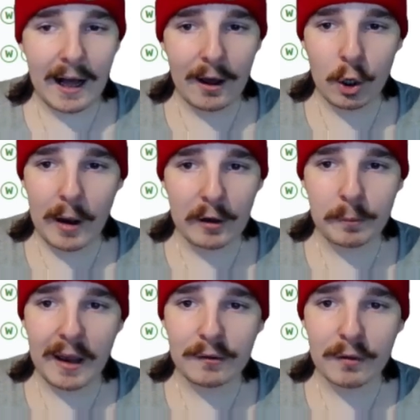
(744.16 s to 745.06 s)
Who else
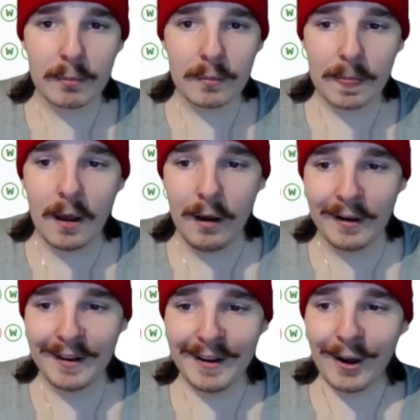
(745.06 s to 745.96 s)
plays for them?
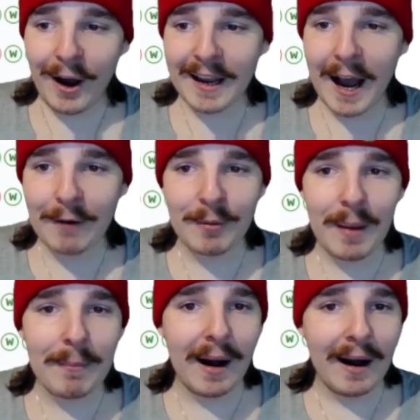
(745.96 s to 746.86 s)
I can't
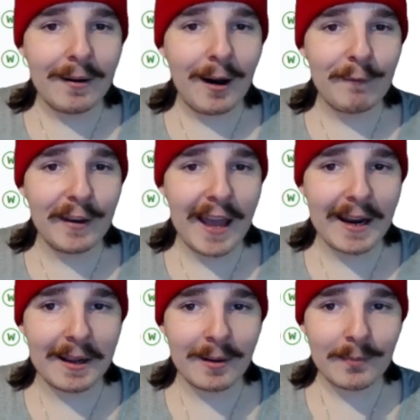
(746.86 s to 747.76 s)
remember. I'm
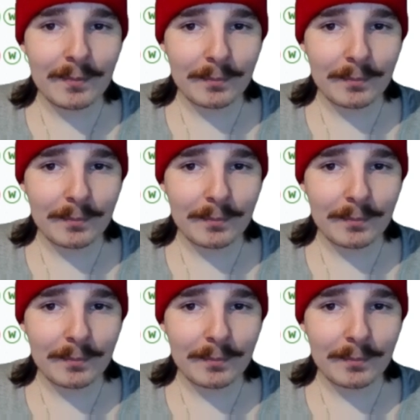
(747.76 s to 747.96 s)
forgetting.